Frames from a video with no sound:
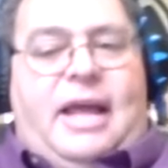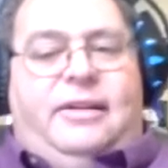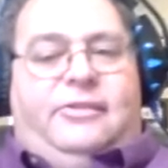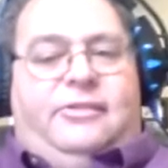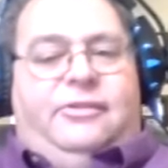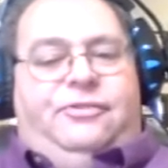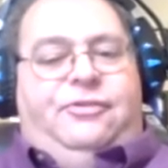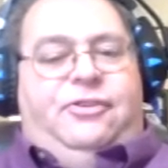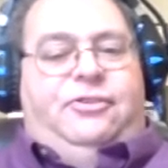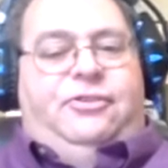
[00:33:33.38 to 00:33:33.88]

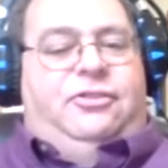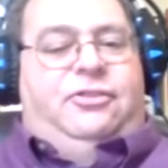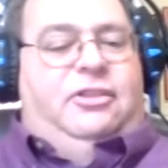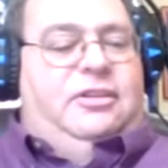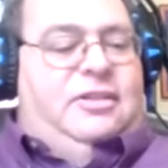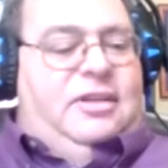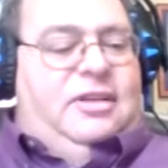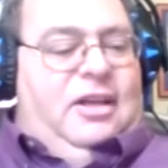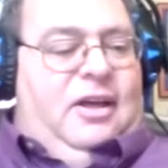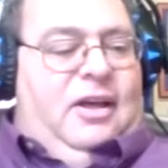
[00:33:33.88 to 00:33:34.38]
And so
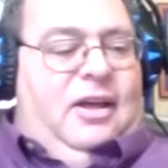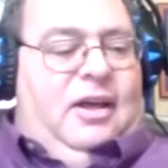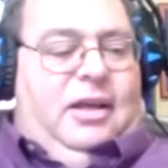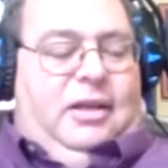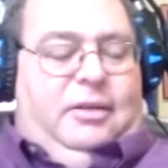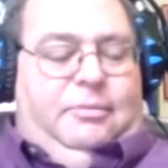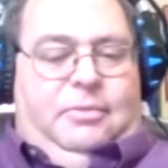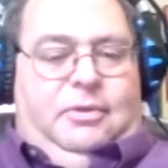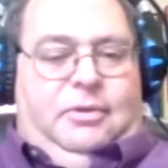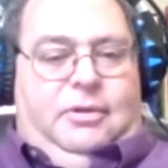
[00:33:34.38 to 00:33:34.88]
if you're
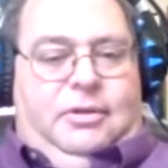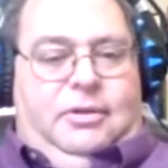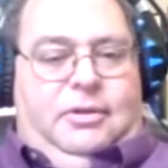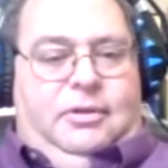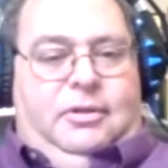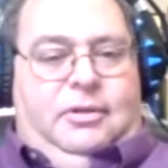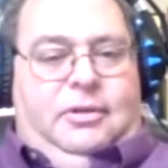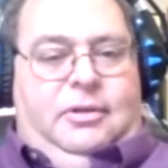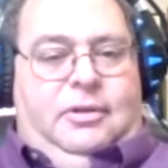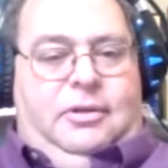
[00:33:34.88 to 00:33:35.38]
not
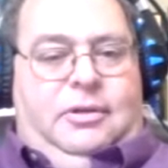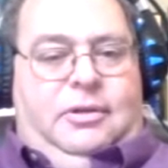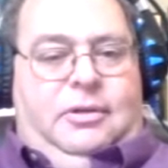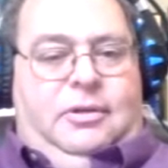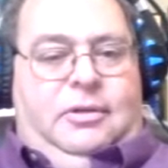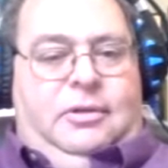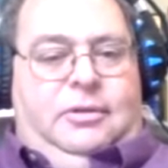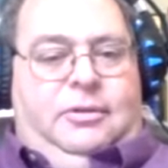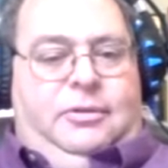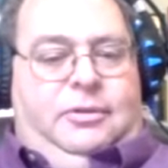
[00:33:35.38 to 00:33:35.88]

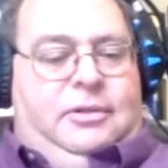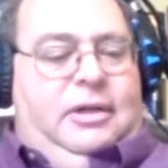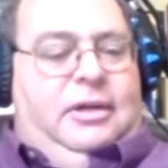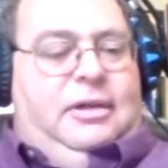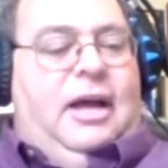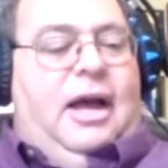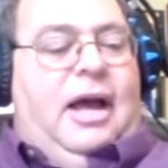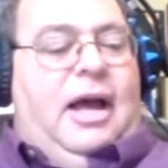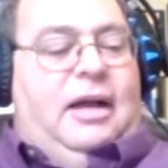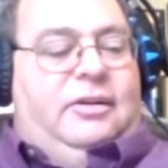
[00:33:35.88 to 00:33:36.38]
available
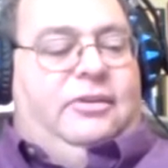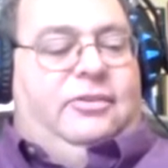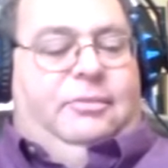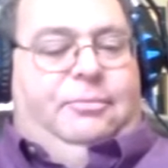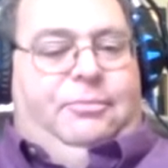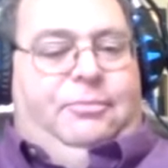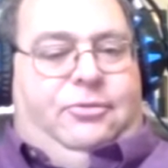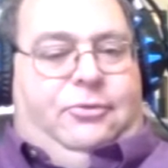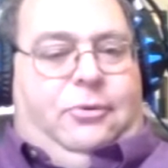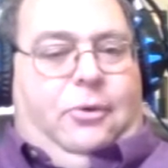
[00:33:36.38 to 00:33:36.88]

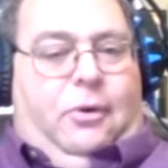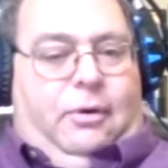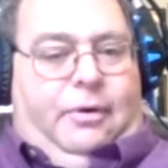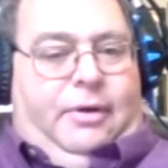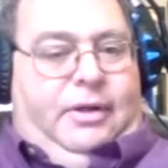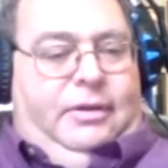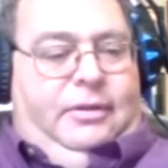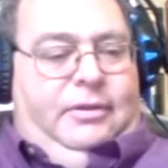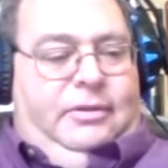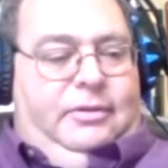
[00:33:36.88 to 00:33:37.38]
to
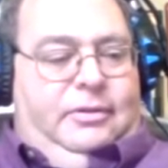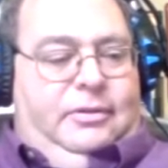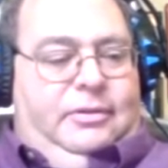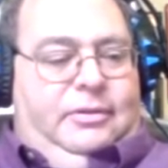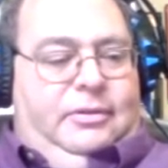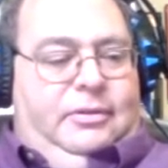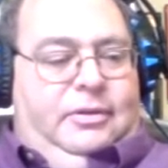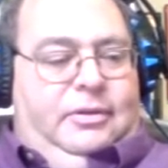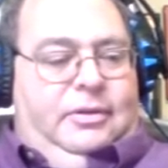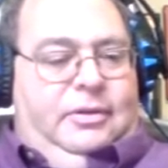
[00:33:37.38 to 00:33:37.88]

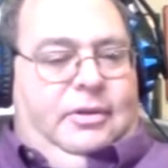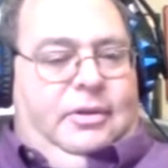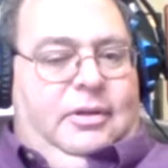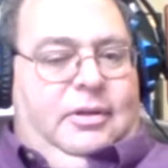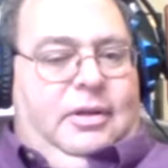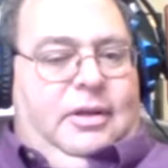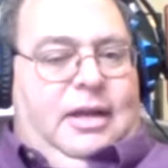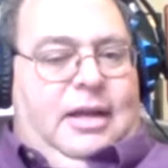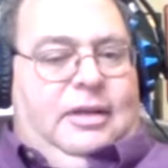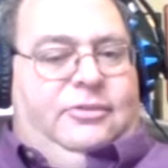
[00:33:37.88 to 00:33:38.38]
testify,
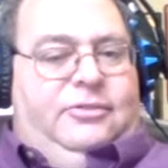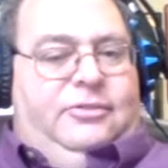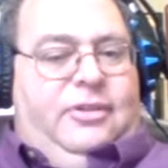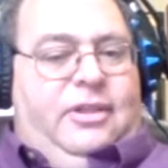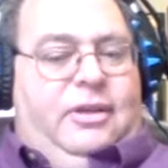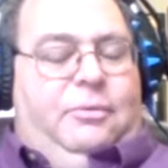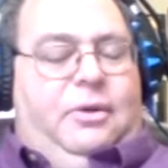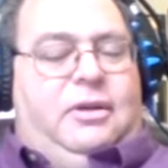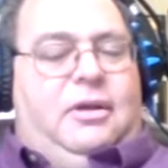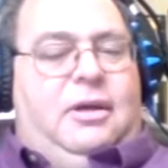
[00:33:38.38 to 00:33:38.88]
and
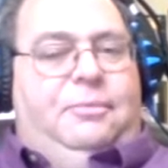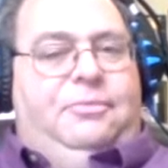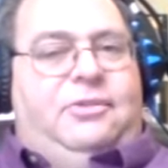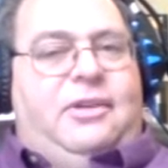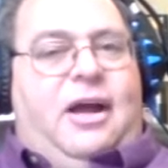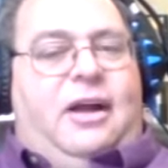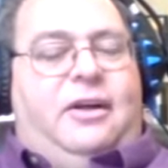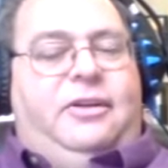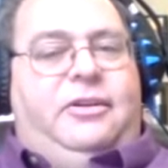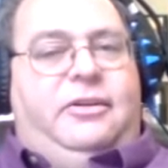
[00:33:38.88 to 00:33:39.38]
let's say the
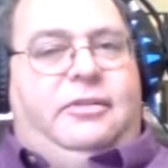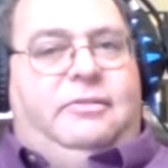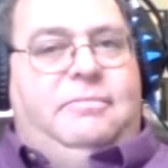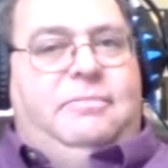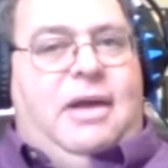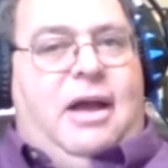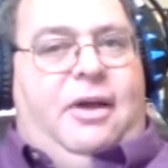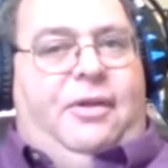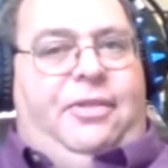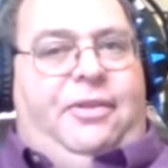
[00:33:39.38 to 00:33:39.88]
police
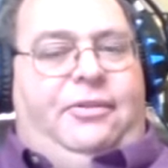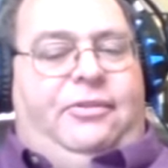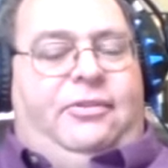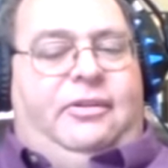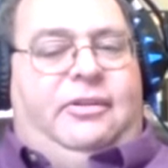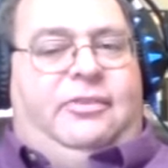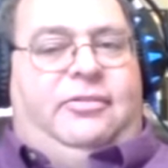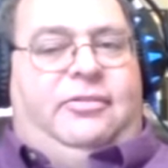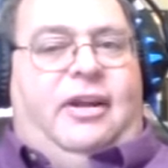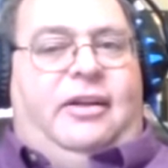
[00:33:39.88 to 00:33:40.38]
officer who
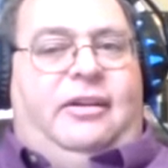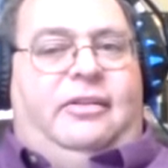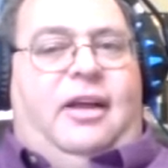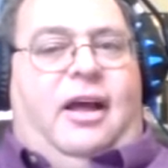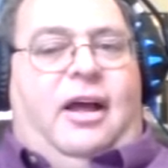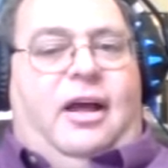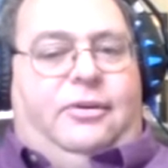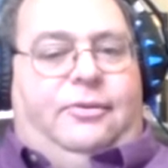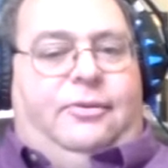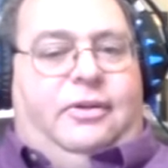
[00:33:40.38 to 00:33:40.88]
heard
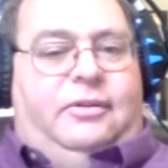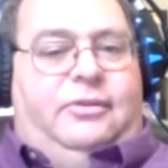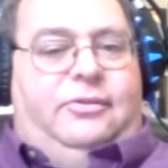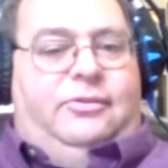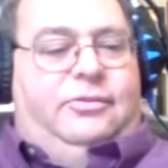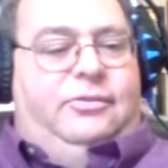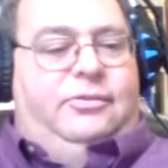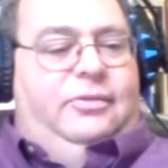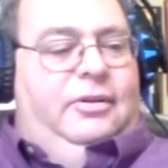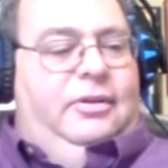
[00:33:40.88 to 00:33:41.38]
you say
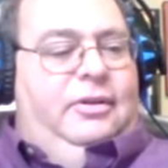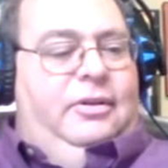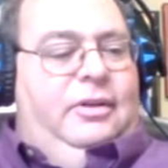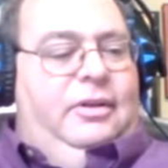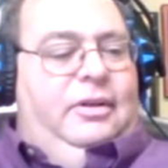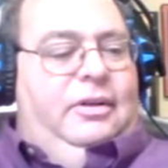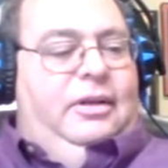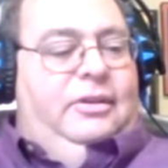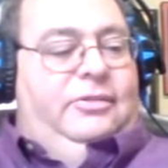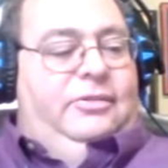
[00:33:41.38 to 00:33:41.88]
whatever you
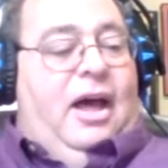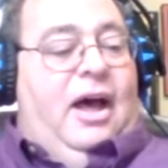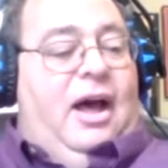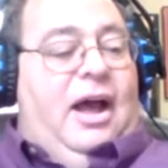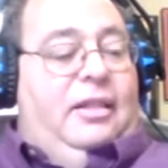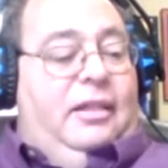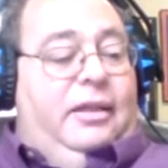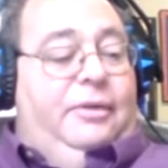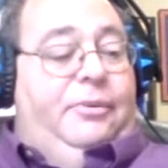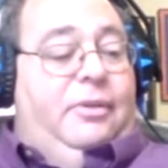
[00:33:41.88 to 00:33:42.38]
said
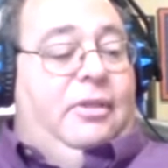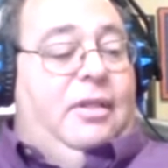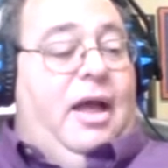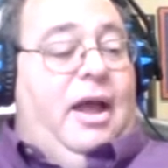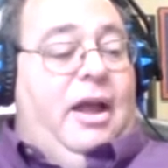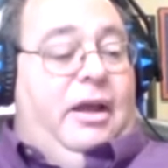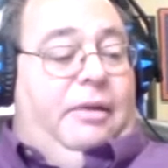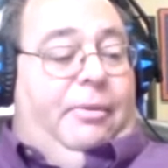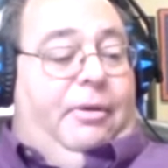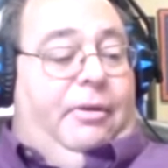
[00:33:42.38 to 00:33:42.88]

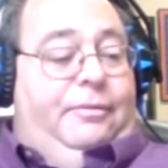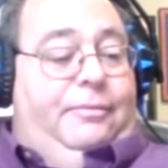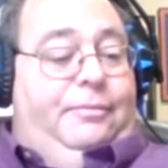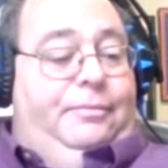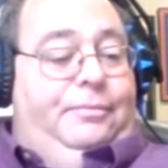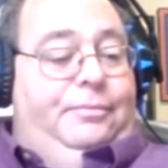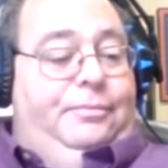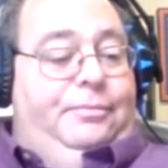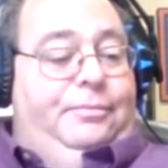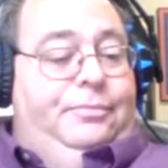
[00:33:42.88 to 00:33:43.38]
goes in
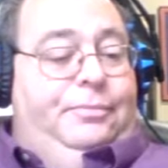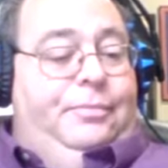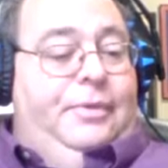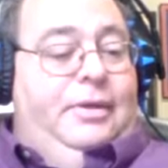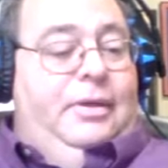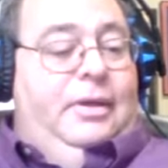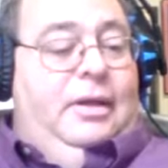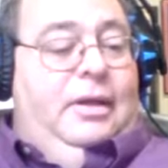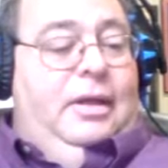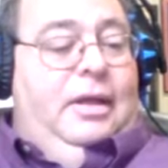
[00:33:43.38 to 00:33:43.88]
and says,
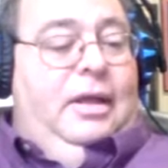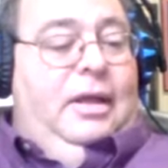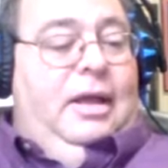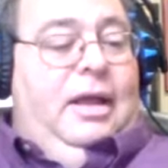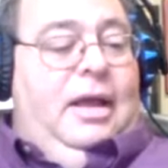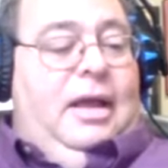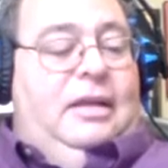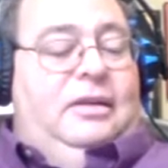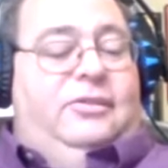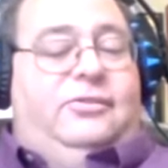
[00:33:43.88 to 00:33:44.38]
well,
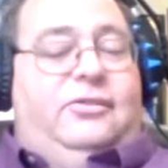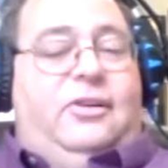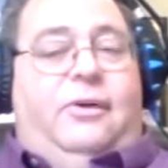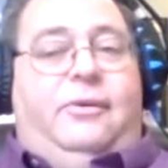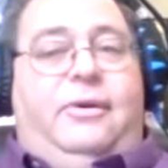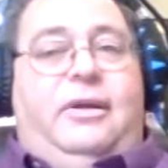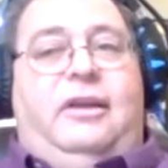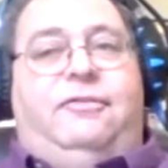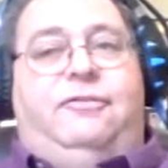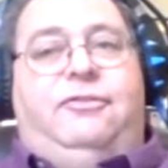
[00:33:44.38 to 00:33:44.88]
you know,
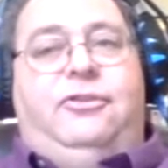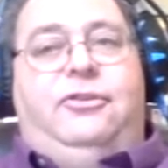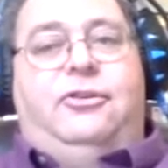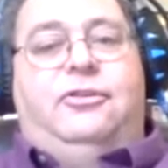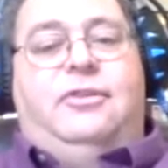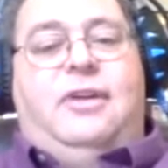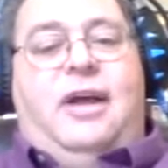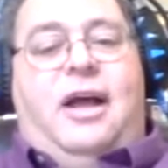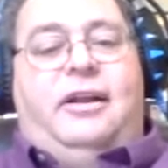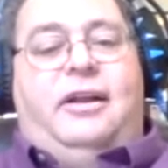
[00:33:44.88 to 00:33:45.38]

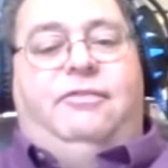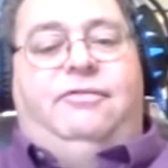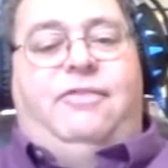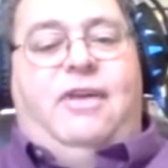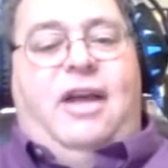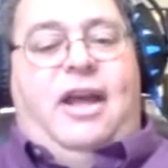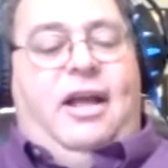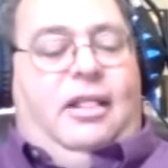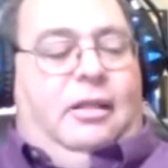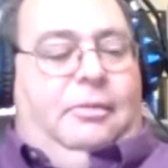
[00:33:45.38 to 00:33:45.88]

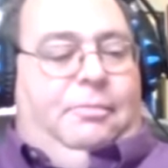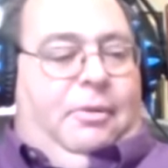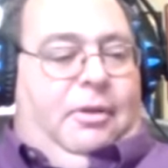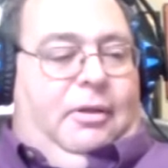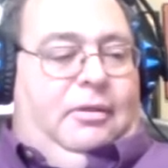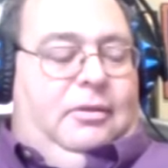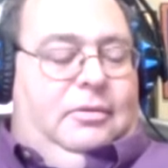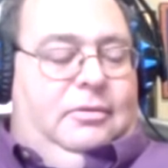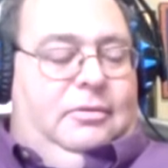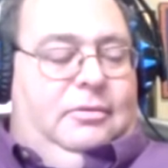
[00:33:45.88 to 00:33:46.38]
John Doe
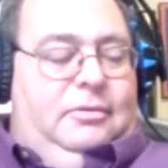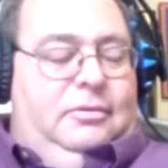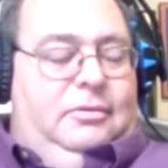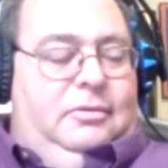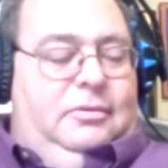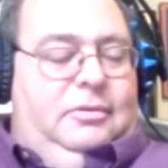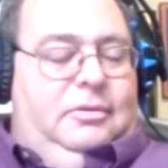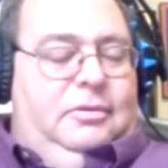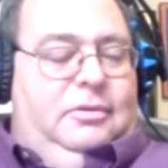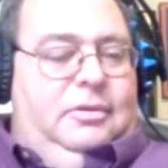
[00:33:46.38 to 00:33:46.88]
told
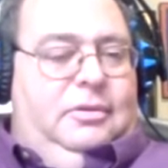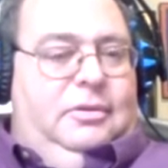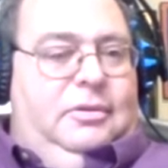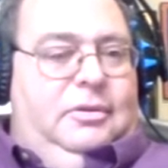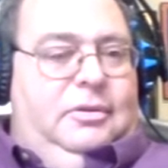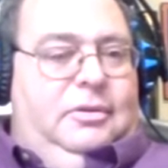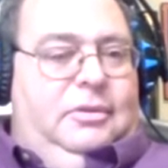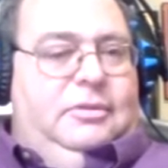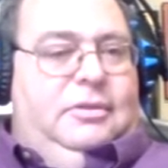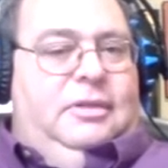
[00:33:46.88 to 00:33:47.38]
me,
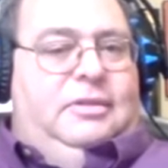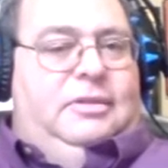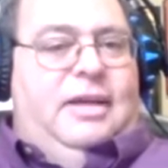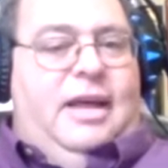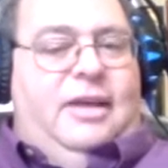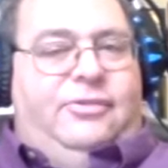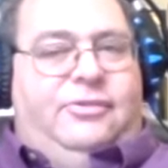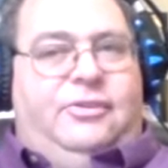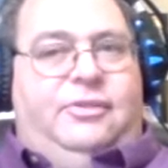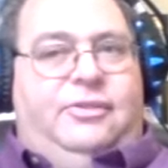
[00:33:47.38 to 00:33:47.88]

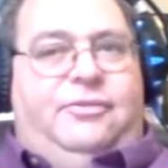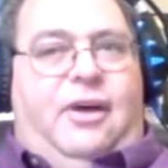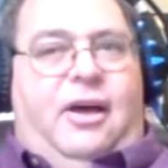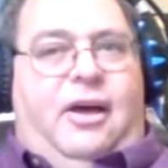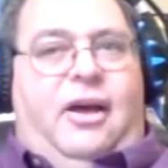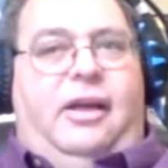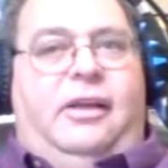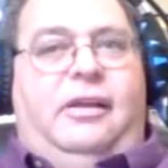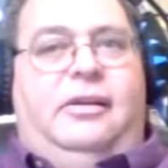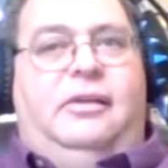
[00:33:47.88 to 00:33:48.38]
objection,
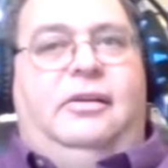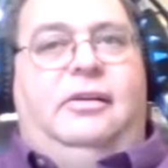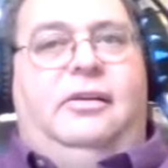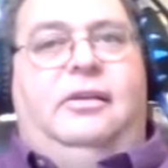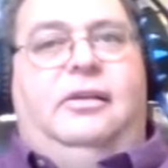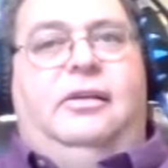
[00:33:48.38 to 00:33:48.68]
hearsay.